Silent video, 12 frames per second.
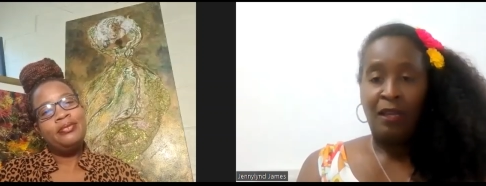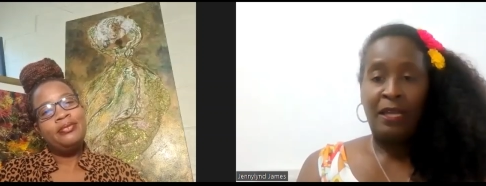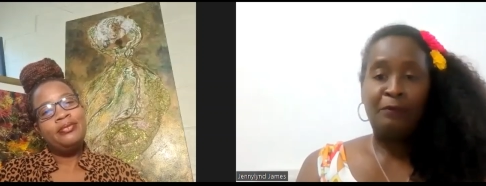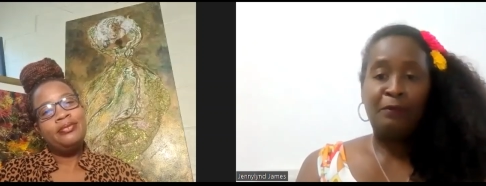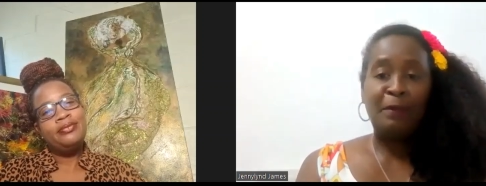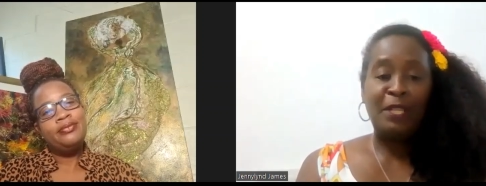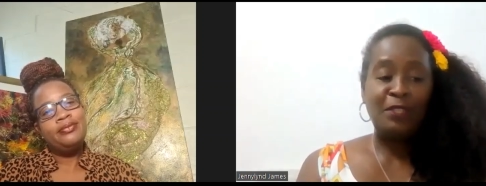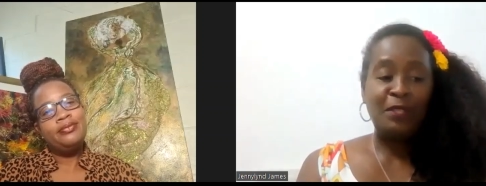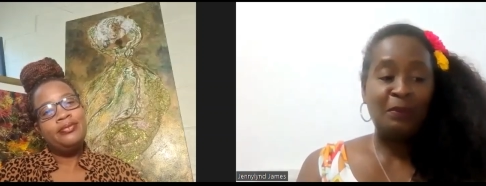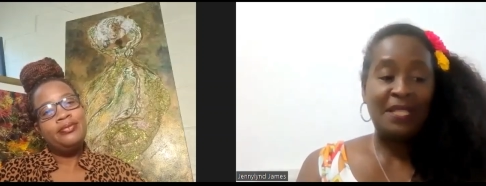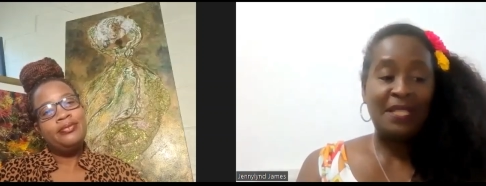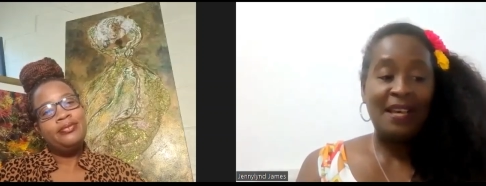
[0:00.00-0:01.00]

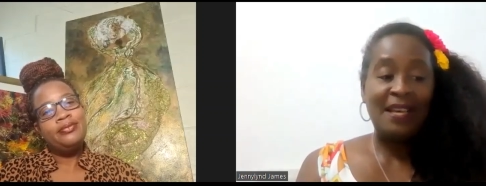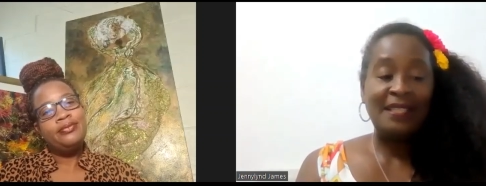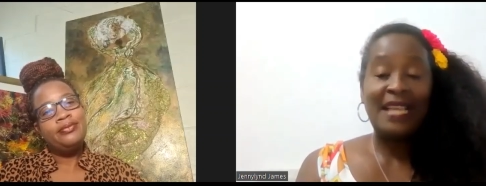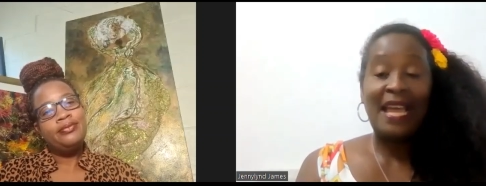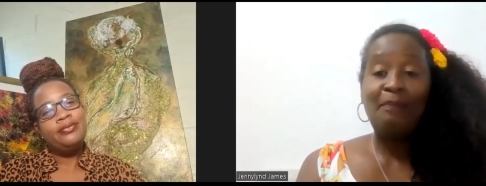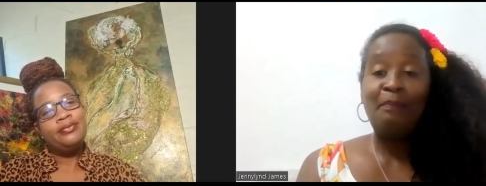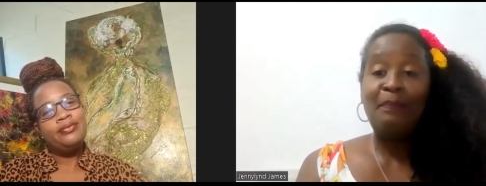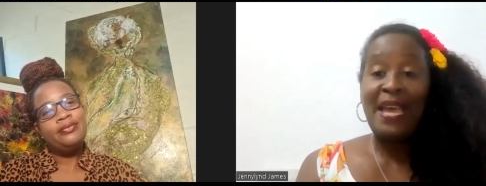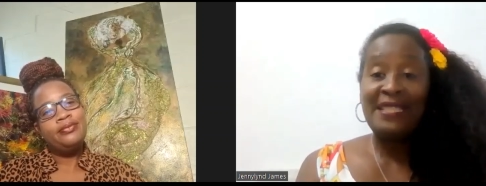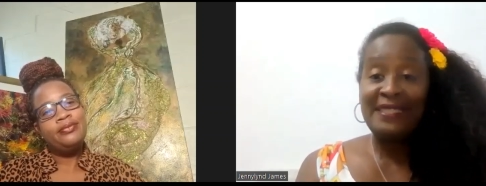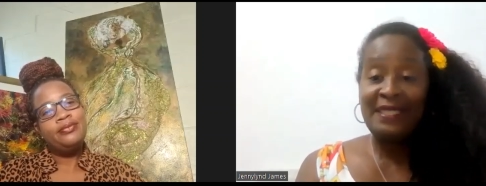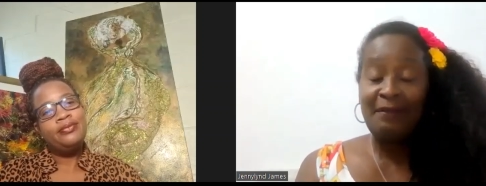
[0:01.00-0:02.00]
Speaker 1: information with us, and
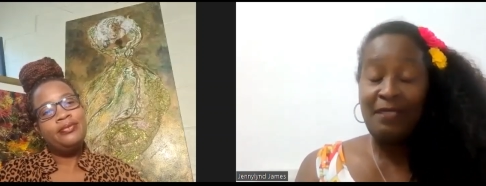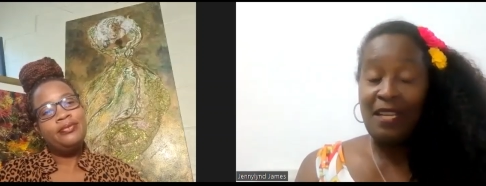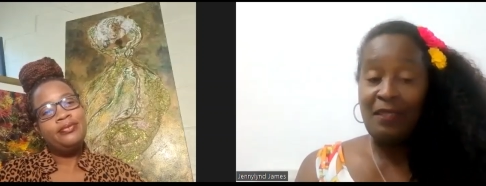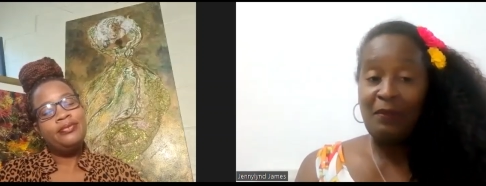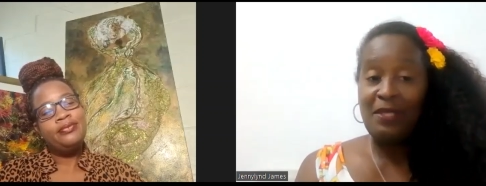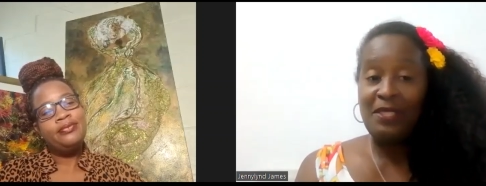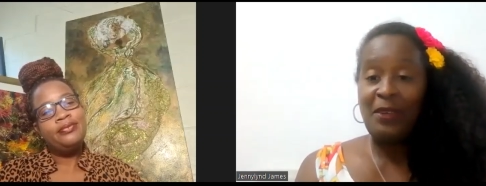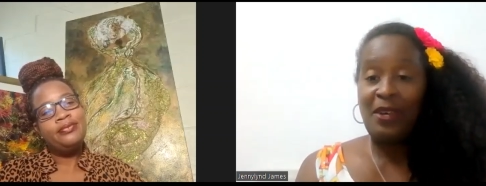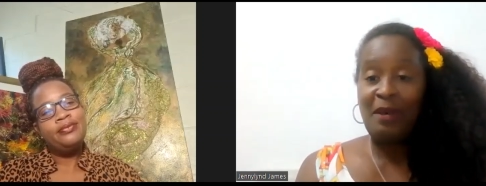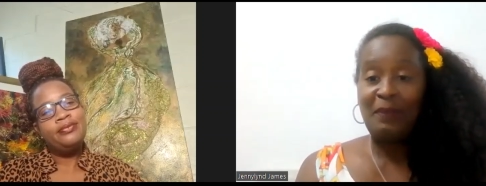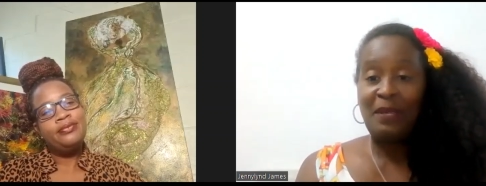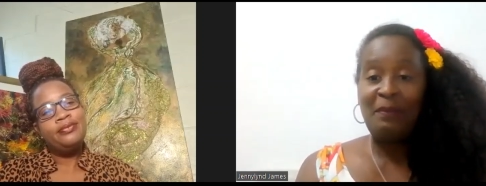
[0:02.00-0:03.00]
best of luck with your
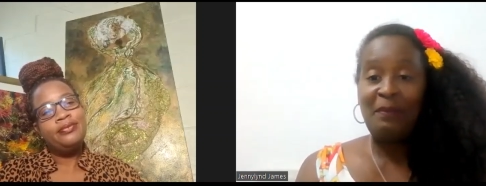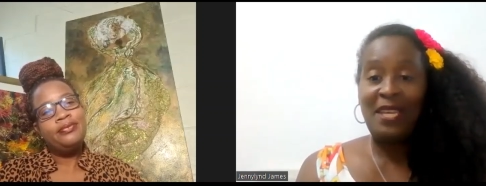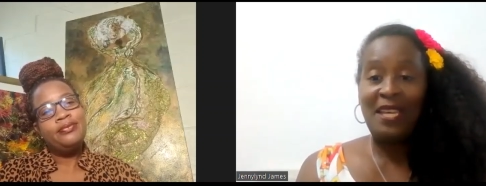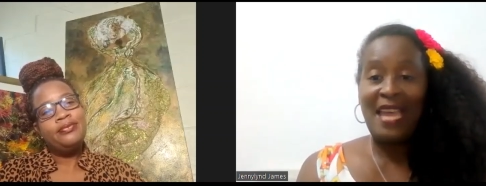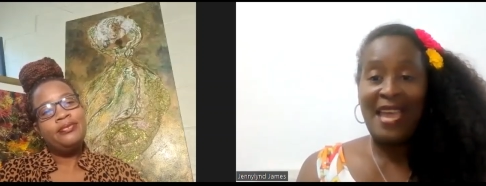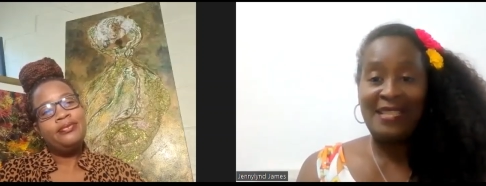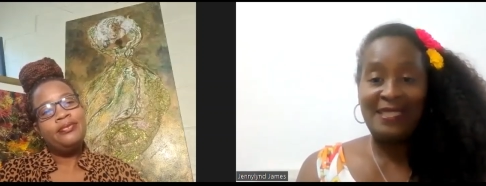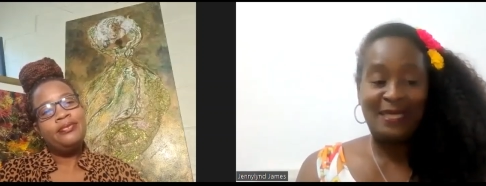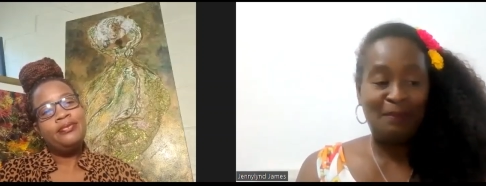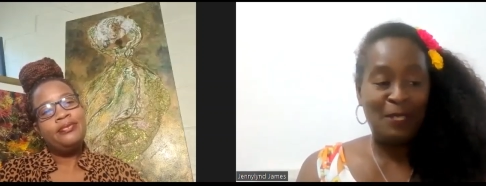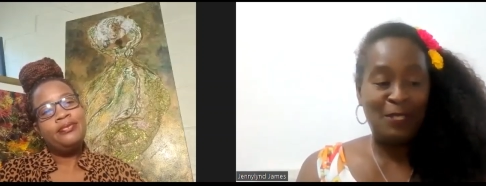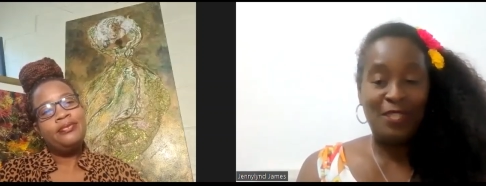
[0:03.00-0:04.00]
upcoming
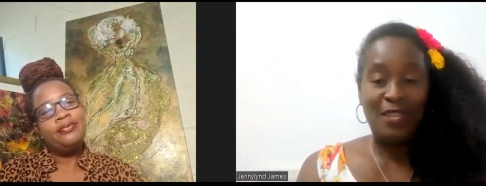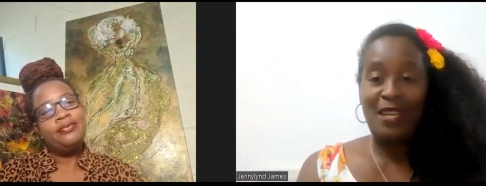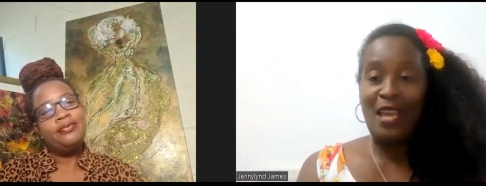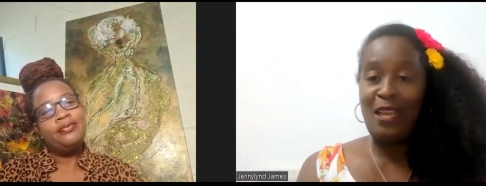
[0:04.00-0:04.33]
exhibition.